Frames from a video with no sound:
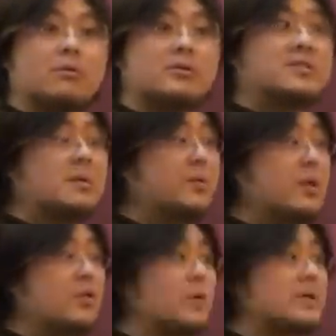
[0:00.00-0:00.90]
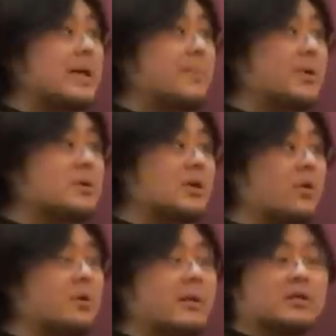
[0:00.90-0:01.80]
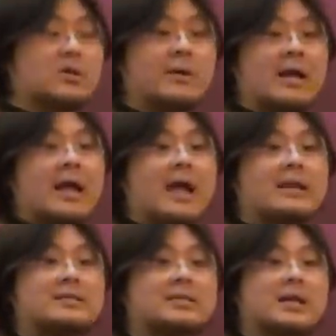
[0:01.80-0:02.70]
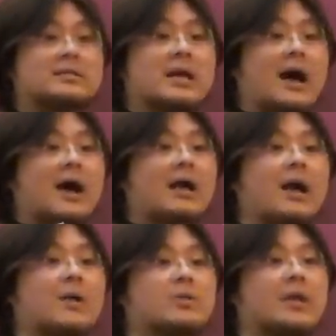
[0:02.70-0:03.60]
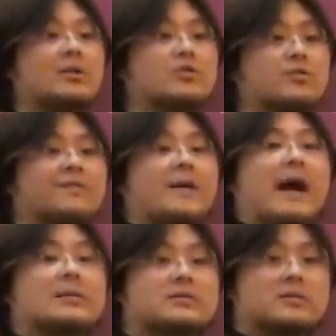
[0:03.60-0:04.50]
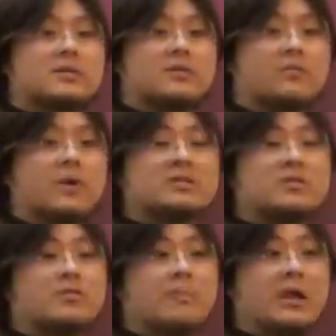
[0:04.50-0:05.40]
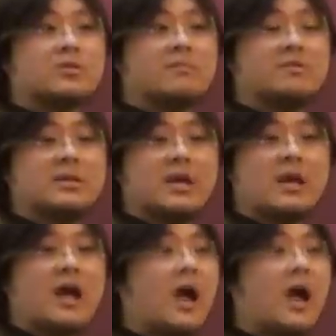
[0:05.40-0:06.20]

Simply through example, he's already made a tawbah. And he said, I, I would like to fast the rest, the remainder of the day.